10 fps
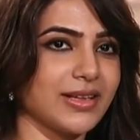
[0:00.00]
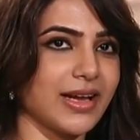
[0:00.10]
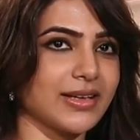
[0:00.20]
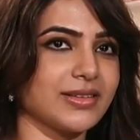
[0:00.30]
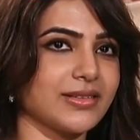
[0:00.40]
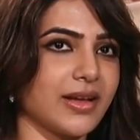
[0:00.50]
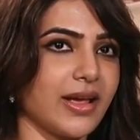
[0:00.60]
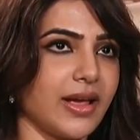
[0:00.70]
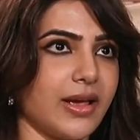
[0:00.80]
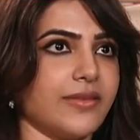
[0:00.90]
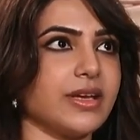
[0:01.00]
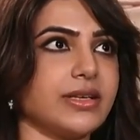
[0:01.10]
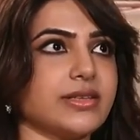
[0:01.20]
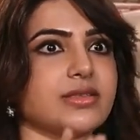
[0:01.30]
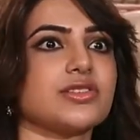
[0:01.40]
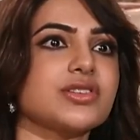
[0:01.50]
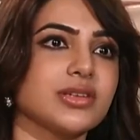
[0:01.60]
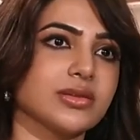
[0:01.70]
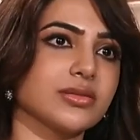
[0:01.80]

that every decision